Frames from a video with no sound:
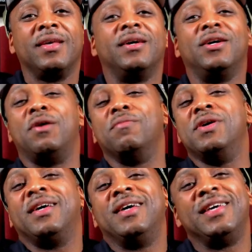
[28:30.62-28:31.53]

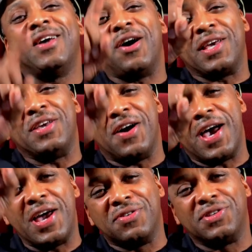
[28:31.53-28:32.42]
Y'all give y'all
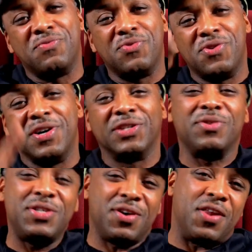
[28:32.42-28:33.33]
haters the
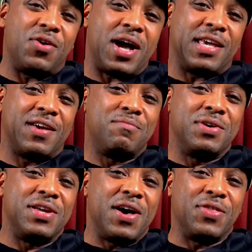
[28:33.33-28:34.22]
ones. Y'all know I give them
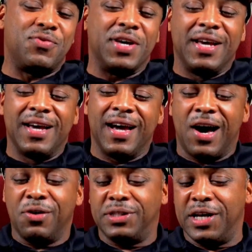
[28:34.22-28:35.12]
another one
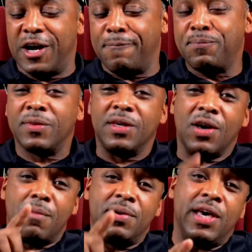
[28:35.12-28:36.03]
out there.
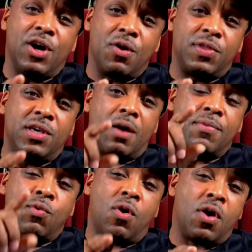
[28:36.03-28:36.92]
Y'all be healthy. Y'all
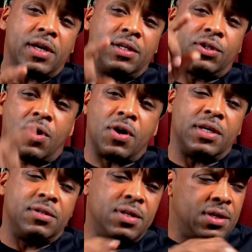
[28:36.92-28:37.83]
be walking,
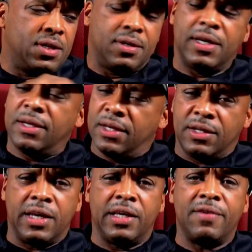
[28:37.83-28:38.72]
talking,
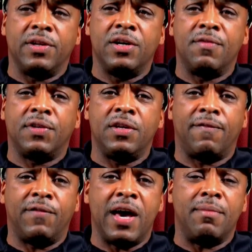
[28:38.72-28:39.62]
and giving love to your
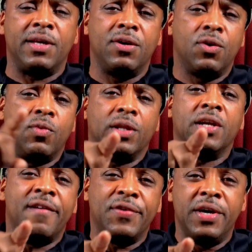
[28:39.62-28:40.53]
family. We
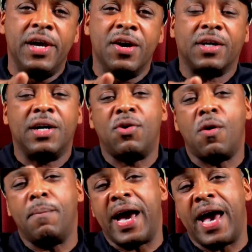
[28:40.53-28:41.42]
love you here. Come
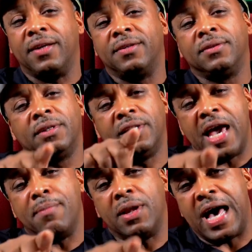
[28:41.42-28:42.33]
on back.
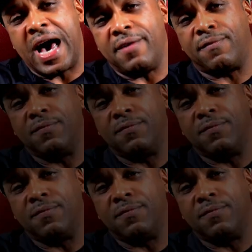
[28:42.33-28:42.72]
Game of Life.